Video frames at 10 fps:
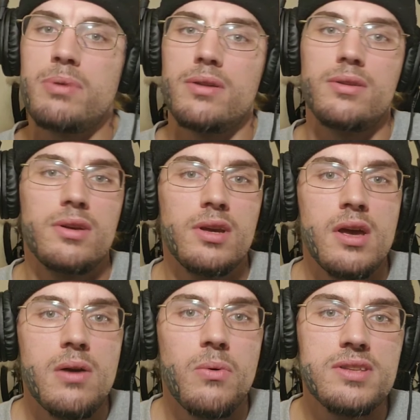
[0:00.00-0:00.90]
And
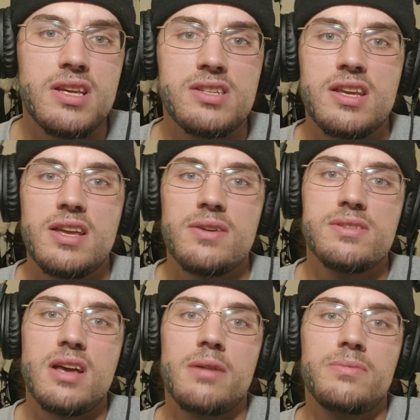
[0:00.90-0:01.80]
once that shit
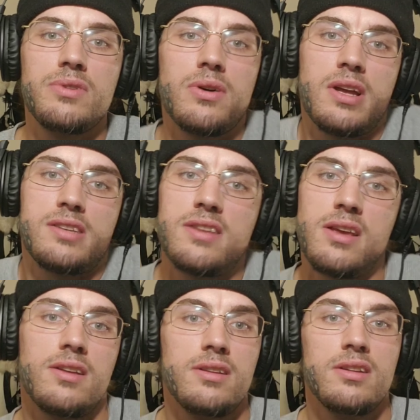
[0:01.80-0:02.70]
heals up, you know, that's
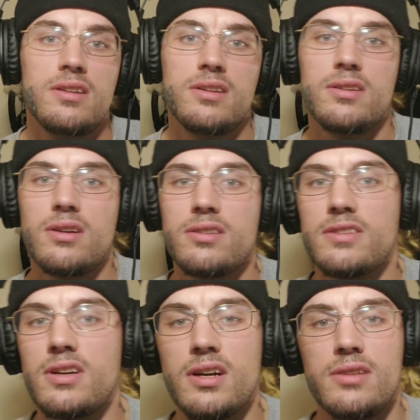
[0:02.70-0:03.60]
it. You know, it's
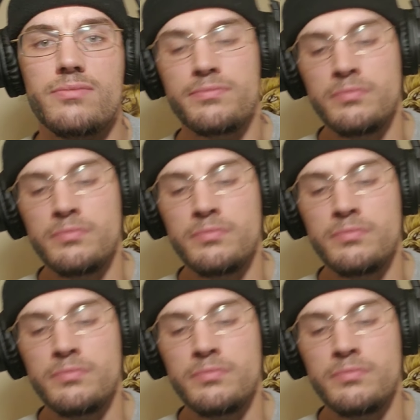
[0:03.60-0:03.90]
good.